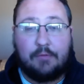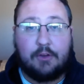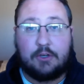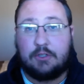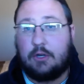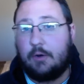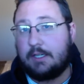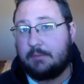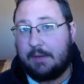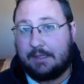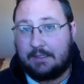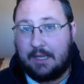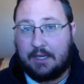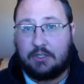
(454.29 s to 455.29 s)
There's no
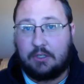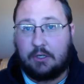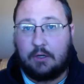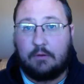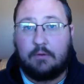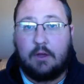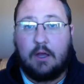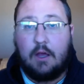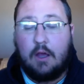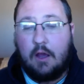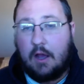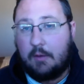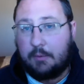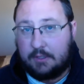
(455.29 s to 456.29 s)
expectation of
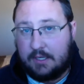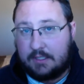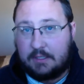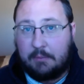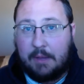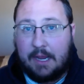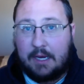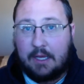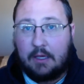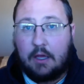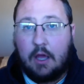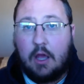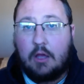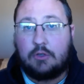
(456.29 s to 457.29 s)
participating.